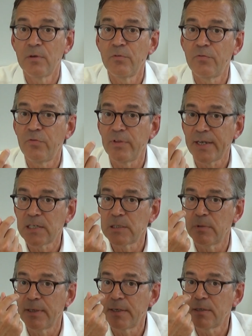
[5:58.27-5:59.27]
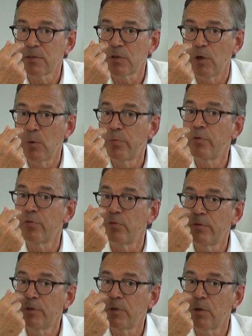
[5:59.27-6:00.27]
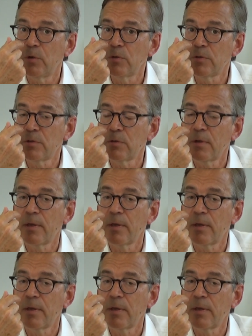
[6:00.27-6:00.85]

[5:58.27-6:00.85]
flexible endoscope through the nose,